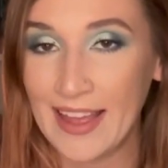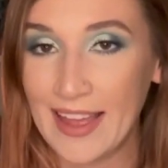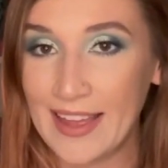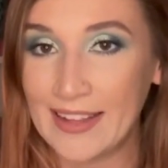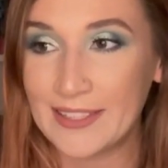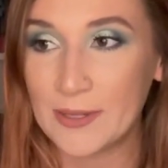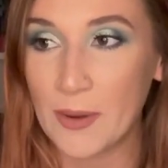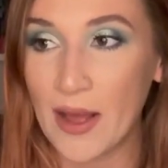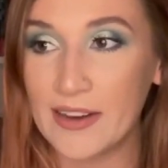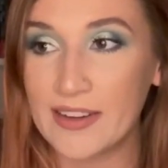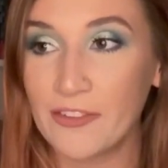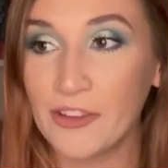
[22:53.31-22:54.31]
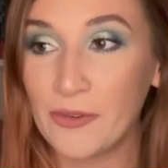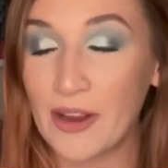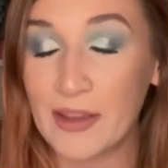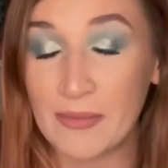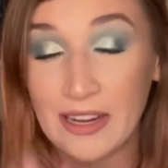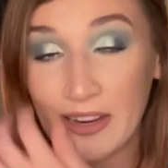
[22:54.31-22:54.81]
And so I definitely
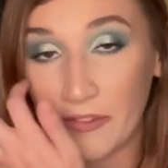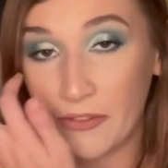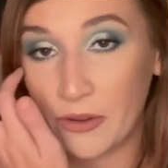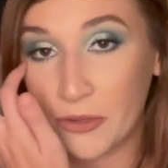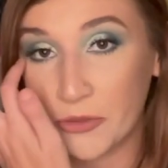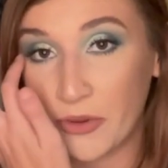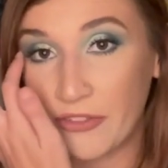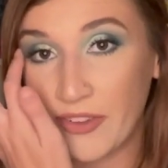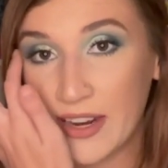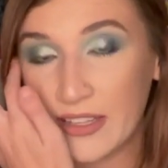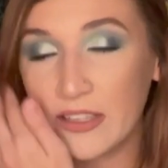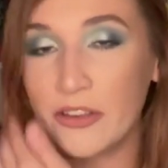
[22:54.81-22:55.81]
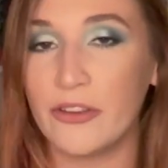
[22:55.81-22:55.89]
recommend it if you enjoy fantasy,